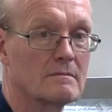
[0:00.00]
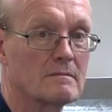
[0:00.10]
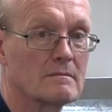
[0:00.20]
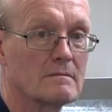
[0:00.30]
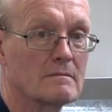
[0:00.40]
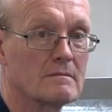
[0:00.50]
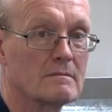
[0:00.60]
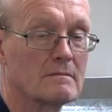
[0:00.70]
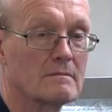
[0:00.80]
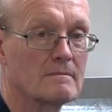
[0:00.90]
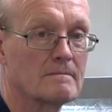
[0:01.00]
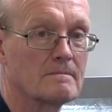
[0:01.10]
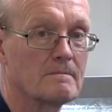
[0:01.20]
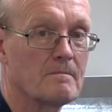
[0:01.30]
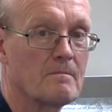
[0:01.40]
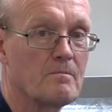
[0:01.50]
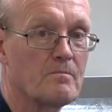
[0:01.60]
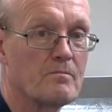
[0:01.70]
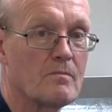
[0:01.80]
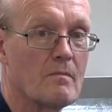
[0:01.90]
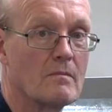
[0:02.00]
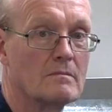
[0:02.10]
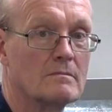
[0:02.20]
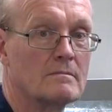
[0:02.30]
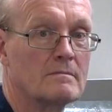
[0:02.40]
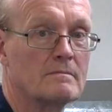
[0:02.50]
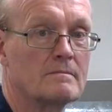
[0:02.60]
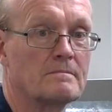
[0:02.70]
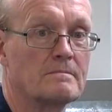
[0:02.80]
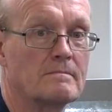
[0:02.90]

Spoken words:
The person shown says nothing.